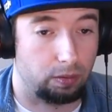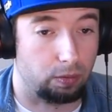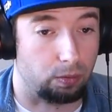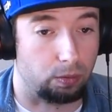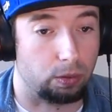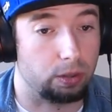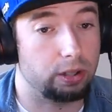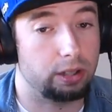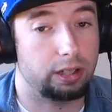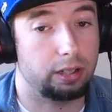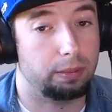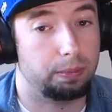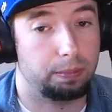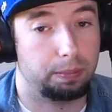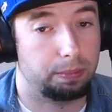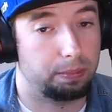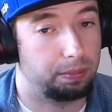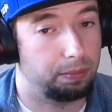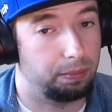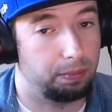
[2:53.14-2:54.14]
Really
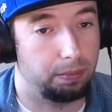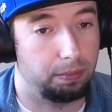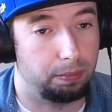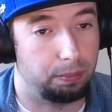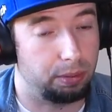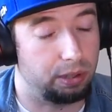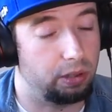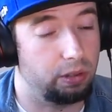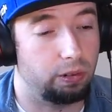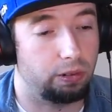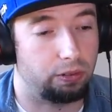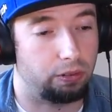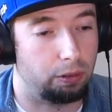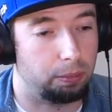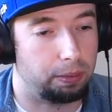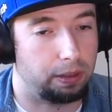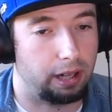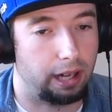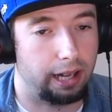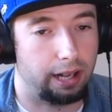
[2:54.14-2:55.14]
beautiful
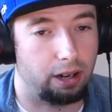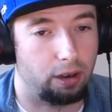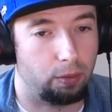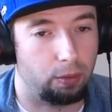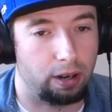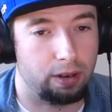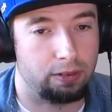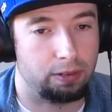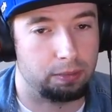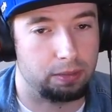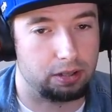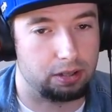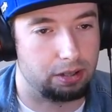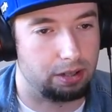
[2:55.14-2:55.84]
piano right from the